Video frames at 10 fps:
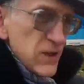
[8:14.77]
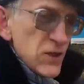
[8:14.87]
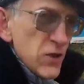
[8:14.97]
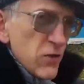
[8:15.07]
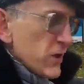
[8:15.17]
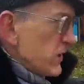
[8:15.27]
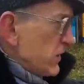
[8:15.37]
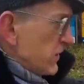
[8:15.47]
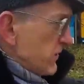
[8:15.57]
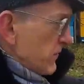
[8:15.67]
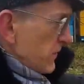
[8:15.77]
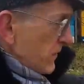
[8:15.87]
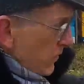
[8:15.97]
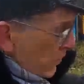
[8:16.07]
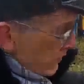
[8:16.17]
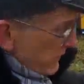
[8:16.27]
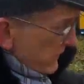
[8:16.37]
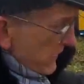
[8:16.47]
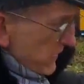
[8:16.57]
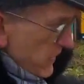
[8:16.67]
story over
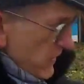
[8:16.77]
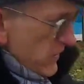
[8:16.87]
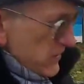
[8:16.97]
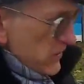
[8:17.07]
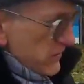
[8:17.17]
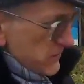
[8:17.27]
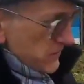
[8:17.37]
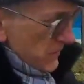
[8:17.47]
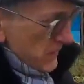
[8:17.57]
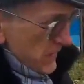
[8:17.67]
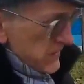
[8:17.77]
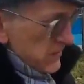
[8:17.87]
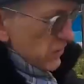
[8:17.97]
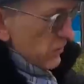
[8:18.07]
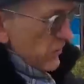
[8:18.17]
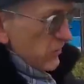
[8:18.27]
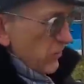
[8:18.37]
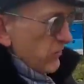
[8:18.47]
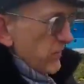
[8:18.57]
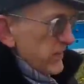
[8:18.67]
there and next story
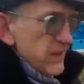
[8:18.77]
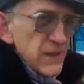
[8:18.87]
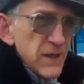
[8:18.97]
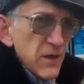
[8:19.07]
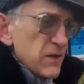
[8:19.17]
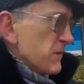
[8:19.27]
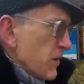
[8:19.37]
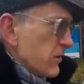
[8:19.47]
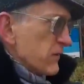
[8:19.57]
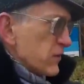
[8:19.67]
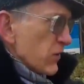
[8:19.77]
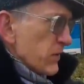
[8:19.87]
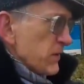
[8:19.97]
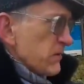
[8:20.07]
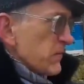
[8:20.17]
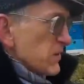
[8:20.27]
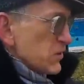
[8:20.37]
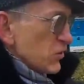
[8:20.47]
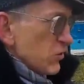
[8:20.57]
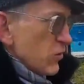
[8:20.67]
over there on the top.
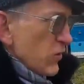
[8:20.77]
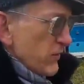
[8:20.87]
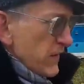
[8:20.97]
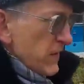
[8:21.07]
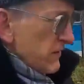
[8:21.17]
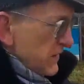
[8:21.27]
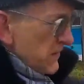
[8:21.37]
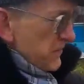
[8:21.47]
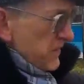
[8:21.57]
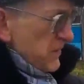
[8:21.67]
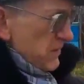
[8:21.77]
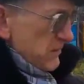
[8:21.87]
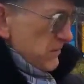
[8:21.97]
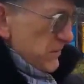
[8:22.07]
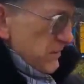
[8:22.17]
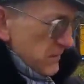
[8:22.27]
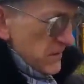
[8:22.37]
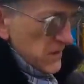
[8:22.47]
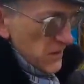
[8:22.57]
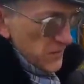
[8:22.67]
So they have a
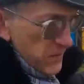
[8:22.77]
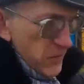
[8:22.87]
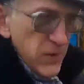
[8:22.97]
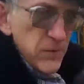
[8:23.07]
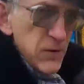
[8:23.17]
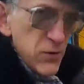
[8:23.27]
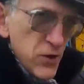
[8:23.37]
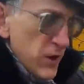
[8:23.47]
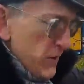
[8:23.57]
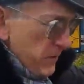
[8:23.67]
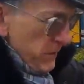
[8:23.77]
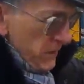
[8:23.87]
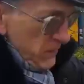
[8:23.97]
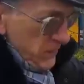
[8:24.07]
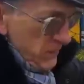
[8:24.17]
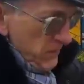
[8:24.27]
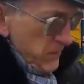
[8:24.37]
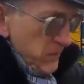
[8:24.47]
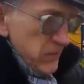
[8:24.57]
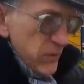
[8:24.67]
distance between, usually
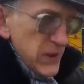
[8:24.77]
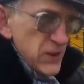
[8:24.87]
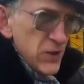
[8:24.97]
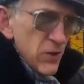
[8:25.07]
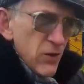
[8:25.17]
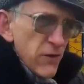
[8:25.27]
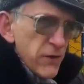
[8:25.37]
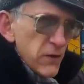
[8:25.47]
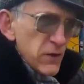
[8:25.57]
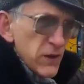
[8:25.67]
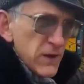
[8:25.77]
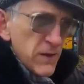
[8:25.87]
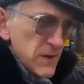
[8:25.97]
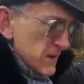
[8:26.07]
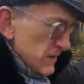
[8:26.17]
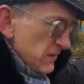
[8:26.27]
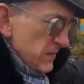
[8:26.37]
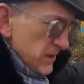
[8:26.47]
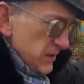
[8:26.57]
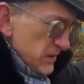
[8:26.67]
between 20 or 30
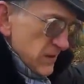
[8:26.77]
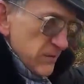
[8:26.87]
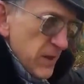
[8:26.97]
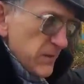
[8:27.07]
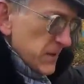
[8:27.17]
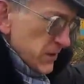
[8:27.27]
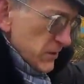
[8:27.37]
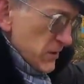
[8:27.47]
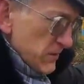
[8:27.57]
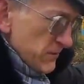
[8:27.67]
centimeters, millimeters,